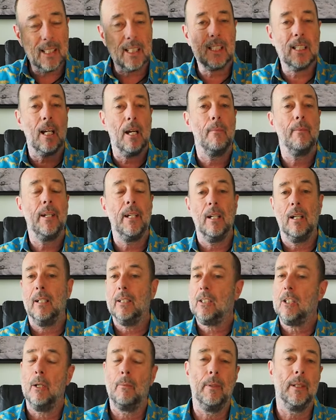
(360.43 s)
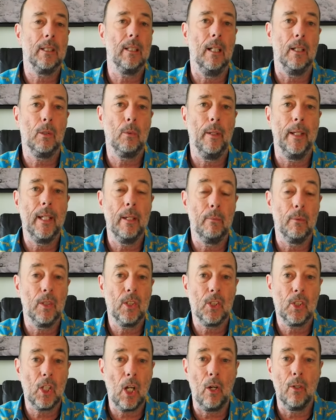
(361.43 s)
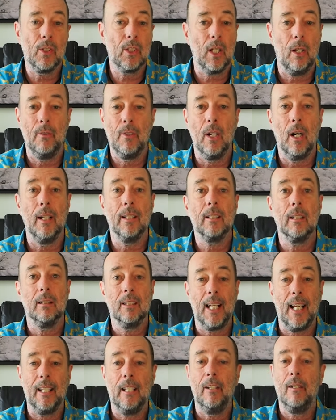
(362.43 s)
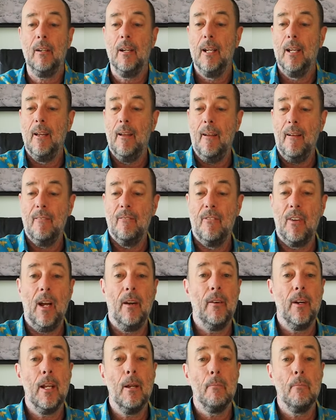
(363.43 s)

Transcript: so many nice comments last week. It was so nice. So thank you very